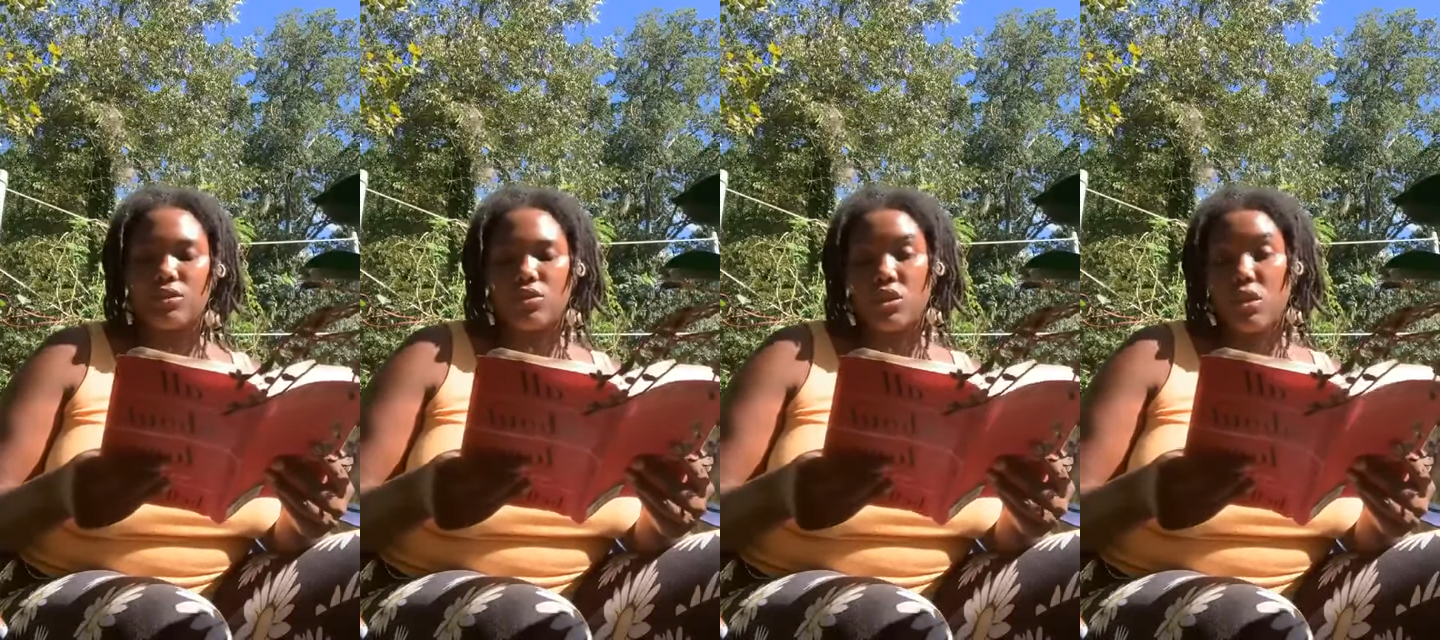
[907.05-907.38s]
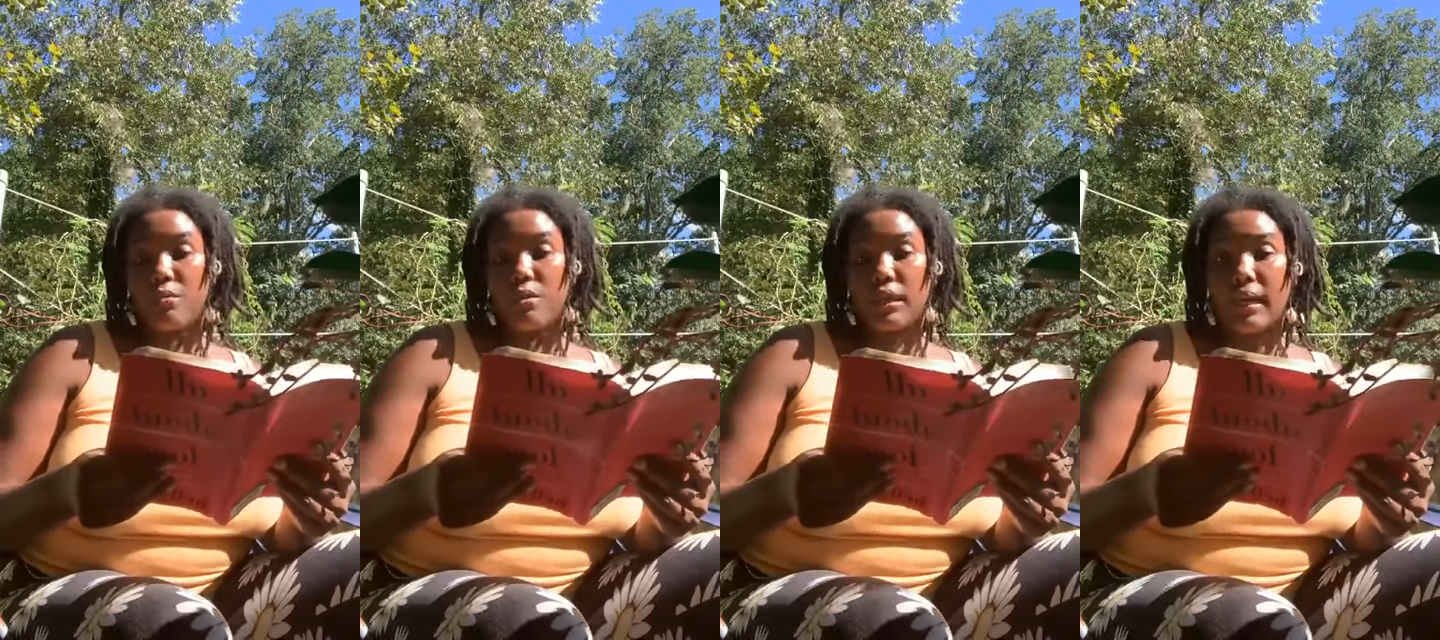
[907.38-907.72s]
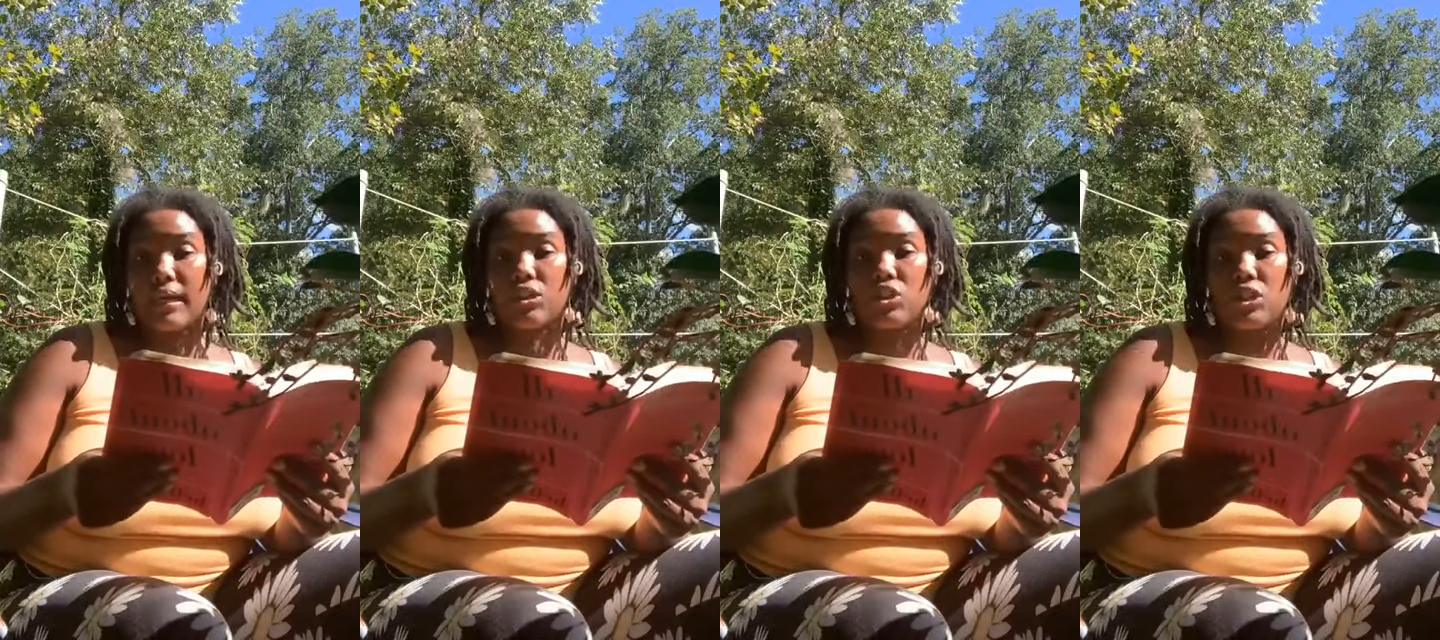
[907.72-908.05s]
and on some
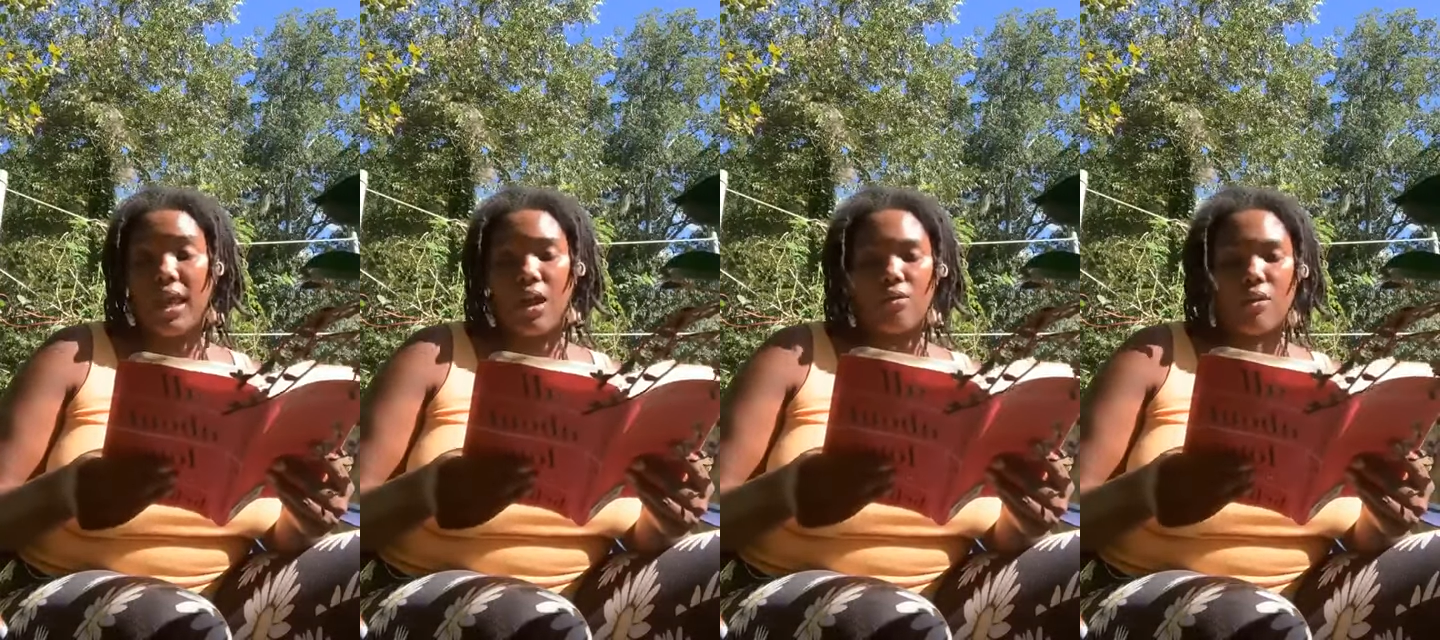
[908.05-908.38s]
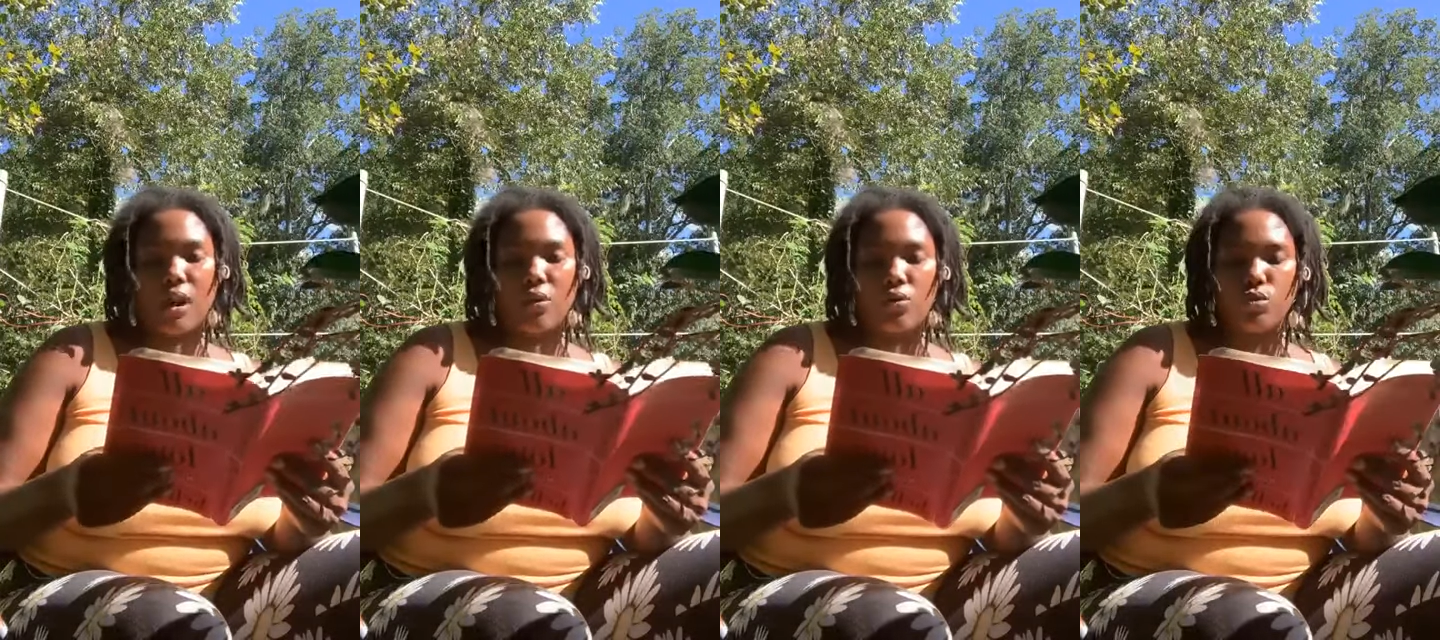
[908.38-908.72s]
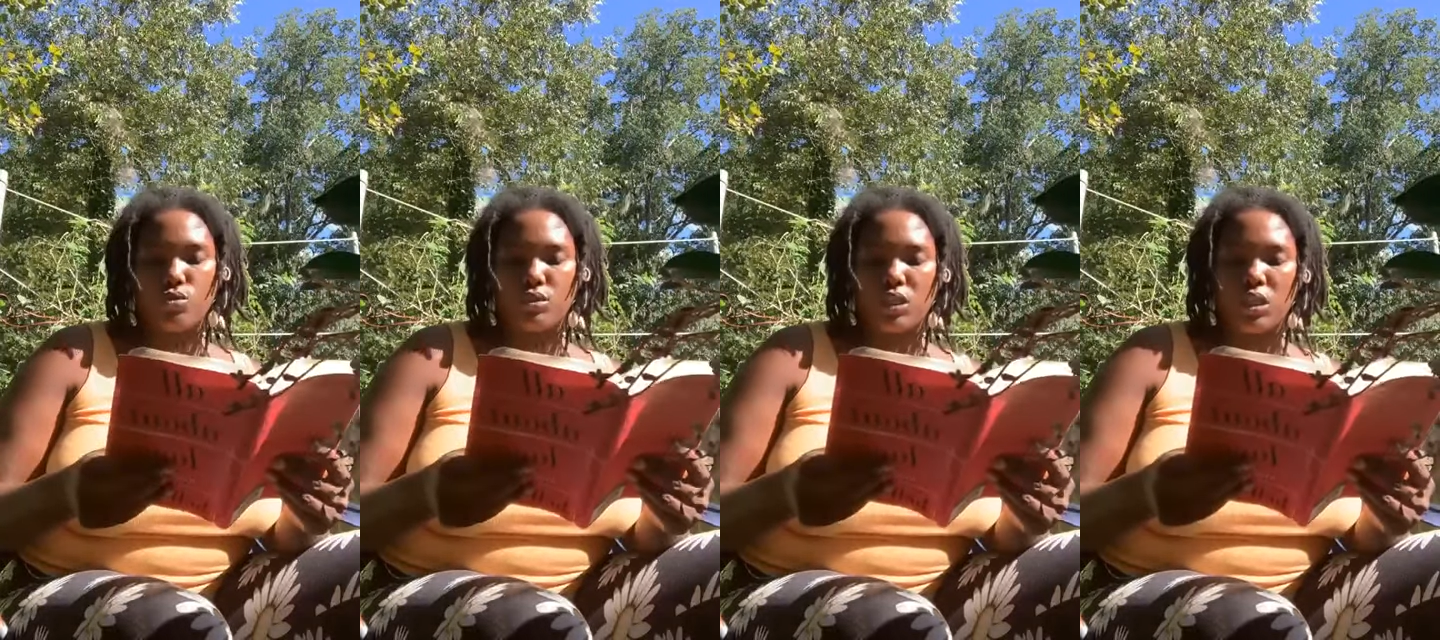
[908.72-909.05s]
occasions, outright
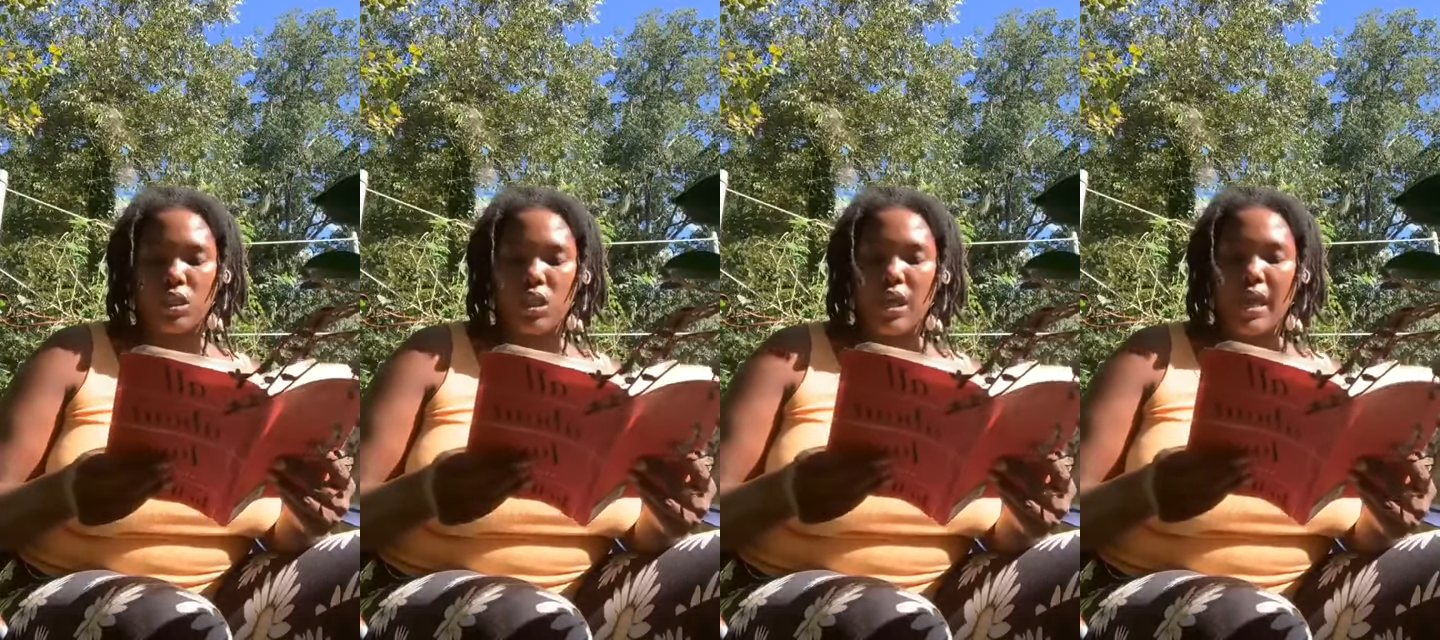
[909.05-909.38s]
cruelty.